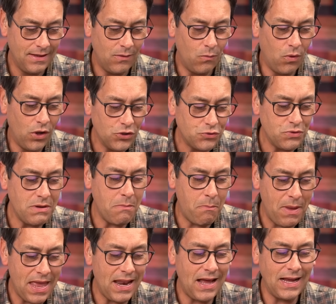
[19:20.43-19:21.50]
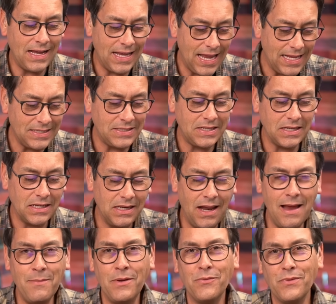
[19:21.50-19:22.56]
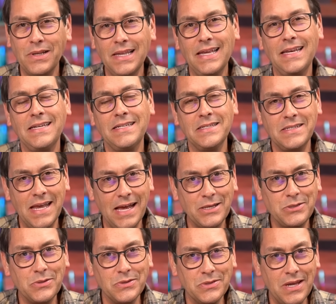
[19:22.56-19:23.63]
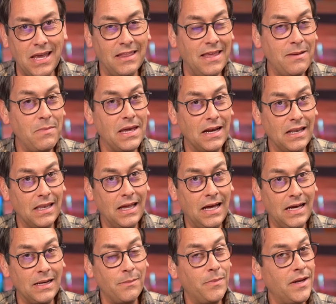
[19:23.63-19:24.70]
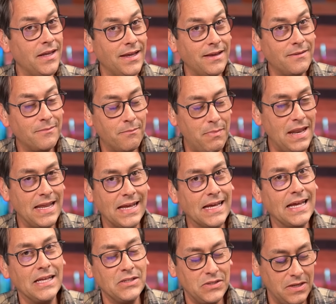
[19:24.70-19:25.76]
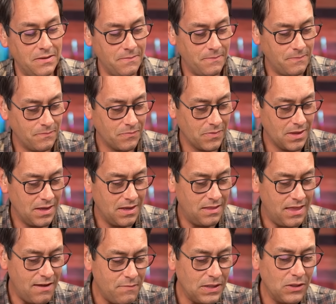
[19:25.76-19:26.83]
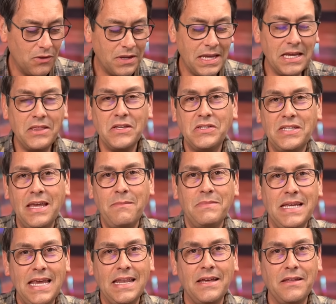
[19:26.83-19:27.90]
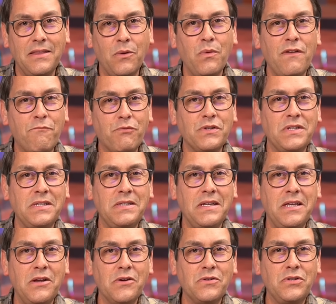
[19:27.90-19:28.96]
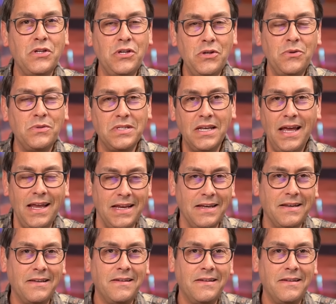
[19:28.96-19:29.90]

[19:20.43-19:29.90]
Wall Street bet against climate-related disasters, and they made a lot of money betting against it. They've been looking at the same data that we've presented here to you tonight.